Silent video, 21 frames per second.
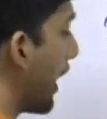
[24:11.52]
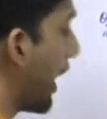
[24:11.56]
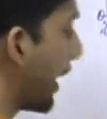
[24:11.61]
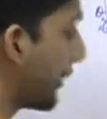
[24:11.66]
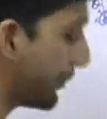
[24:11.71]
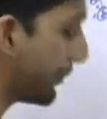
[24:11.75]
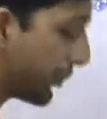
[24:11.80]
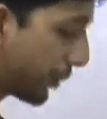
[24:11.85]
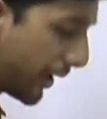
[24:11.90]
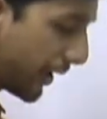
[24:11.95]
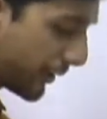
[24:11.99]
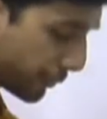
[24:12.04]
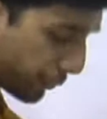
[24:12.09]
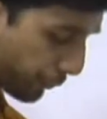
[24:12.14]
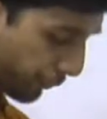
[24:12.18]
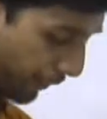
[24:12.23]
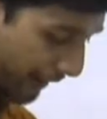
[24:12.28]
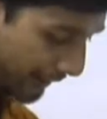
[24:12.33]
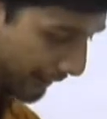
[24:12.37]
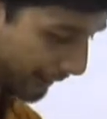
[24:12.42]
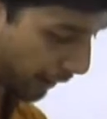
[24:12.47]
I am trying to
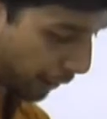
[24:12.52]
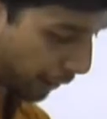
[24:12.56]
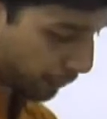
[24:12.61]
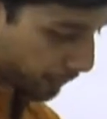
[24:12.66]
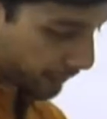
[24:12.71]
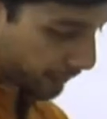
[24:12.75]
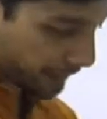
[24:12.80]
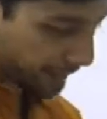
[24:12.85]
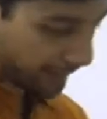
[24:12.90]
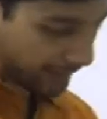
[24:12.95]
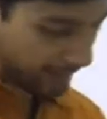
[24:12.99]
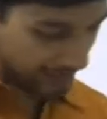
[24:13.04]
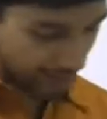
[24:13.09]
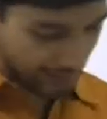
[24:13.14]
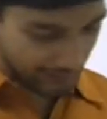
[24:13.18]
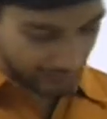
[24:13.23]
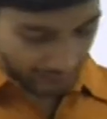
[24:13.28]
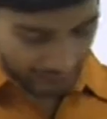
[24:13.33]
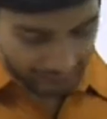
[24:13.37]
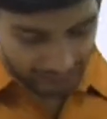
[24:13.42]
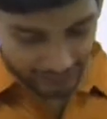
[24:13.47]
find out
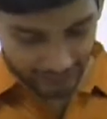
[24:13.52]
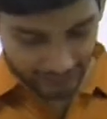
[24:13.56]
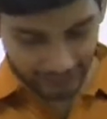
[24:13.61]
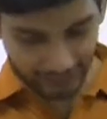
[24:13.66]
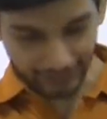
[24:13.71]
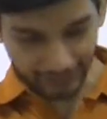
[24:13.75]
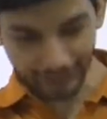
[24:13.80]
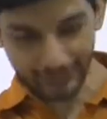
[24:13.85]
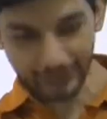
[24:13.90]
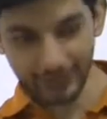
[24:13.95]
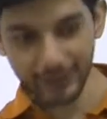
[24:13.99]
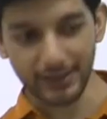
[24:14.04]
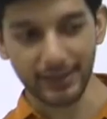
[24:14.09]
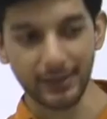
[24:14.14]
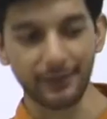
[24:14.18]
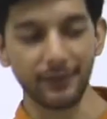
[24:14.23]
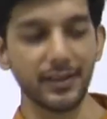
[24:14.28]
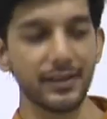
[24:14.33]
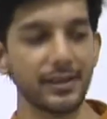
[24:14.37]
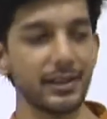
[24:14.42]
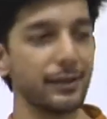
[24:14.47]
these cluster centers
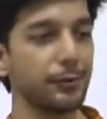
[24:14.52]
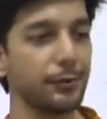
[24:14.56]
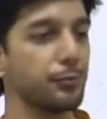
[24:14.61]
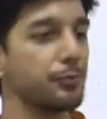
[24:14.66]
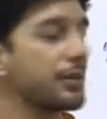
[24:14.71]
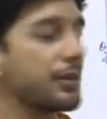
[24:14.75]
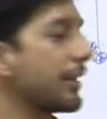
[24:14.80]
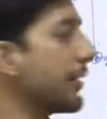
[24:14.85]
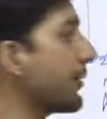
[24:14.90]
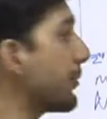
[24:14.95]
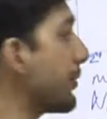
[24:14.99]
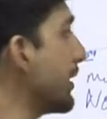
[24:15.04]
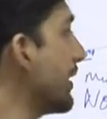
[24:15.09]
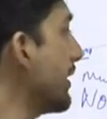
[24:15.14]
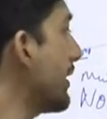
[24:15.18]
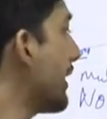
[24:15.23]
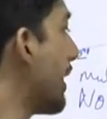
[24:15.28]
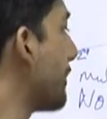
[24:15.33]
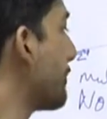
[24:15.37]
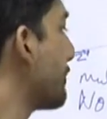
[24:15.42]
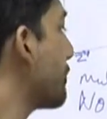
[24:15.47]
C1, C2,
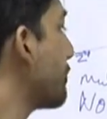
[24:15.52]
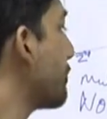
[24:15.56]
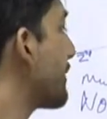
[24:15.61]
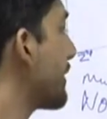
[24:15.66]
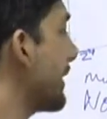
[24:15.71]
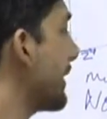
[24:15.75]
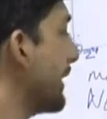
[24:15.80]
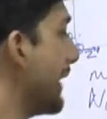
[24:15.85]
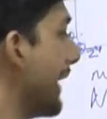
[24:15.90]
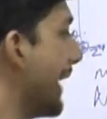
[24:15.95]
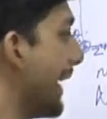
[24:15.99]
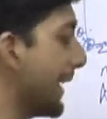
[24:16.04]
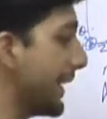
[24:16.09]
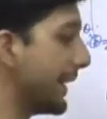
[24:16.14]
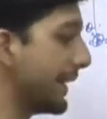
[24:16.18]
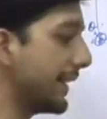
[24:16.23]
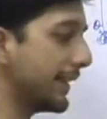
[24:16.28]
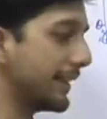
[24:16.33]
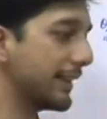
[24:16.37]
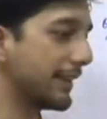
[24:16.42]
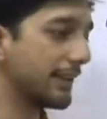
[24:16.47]
C3 up to
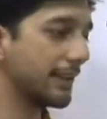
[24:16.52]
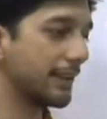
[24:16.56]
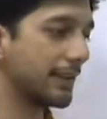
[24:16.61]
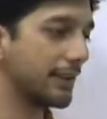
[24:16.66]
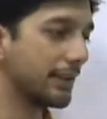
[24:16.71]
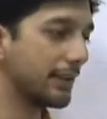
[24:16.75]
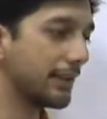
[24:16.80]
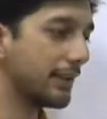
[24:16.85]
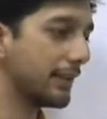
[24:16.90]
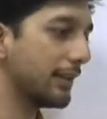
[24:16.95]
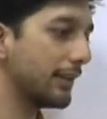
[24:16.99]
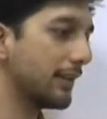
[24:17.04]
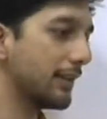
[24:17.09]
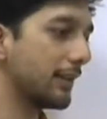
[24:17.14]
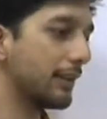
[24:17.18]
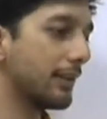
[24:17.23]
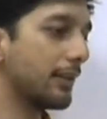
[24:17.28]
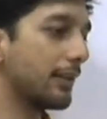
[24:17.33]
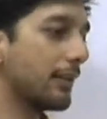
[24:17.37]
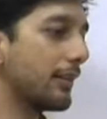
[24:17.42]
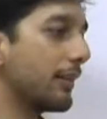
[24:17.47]
Cn.
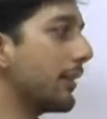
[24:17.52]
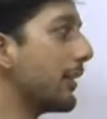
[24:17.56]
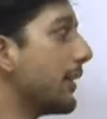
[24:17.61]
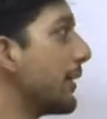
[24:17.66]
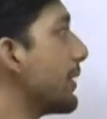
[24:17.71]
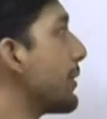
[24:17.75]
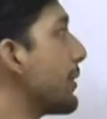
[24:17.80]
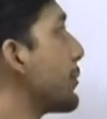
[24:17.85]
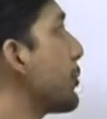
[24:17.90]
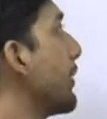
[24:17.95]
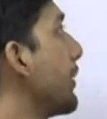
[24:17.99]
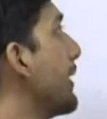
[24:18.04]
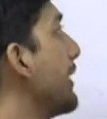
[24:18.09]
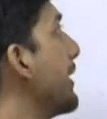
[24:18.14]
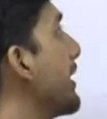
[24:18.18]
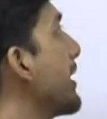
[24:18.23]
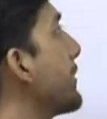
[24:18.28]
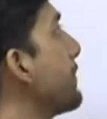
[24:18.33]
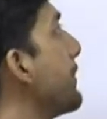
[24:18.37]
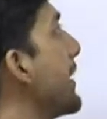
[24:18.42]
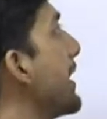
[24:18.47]
So in
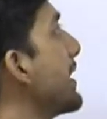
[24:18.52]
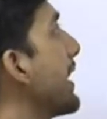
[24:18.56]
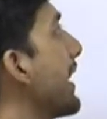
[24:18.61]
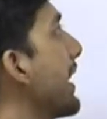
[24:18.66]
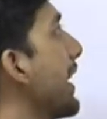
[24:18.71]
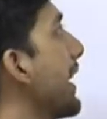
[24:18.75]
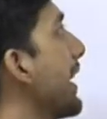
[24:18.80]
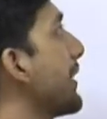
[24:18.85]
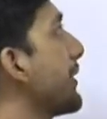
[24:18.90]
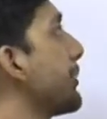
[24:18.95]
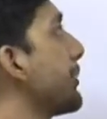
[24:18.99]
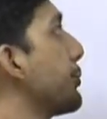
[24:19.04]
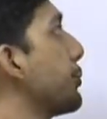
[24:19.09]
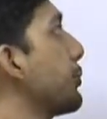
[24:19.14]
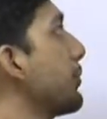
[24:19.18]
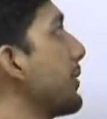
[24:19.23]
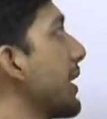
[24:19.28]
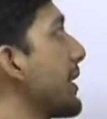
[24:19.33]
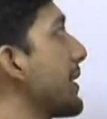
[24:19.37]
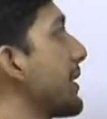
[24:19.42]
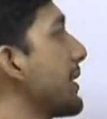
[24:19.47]
this space I had
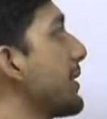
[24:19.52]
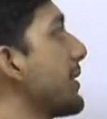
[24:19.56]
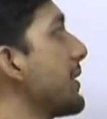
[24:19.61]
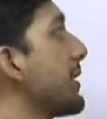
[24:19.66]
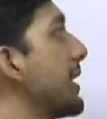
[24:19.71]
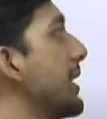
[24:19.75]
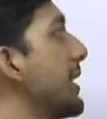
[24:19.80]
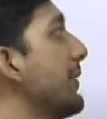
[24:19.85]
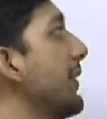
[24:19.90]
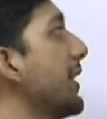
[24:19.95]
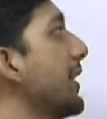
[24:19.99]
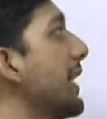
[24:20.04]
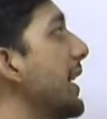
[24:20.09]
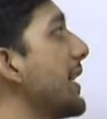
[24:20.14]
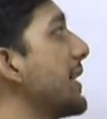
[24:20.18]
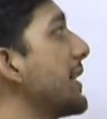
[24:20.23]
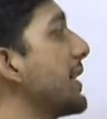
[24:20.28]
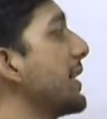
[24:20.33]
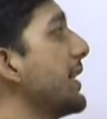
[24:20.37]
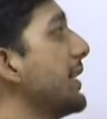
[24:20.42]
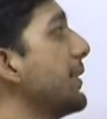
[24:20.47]
two clusters C1
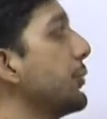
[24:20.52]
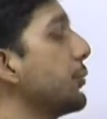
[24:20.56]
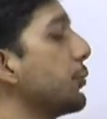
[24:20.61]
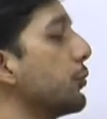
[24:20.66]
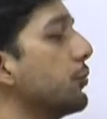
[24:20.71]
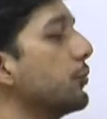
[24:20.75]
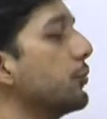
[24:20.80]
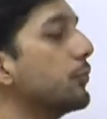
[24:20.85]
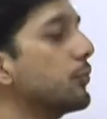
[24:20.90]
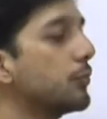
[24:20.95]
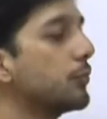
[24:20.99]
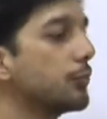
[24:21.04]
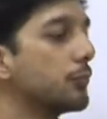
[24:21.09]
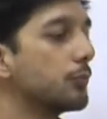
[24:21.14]
and C2.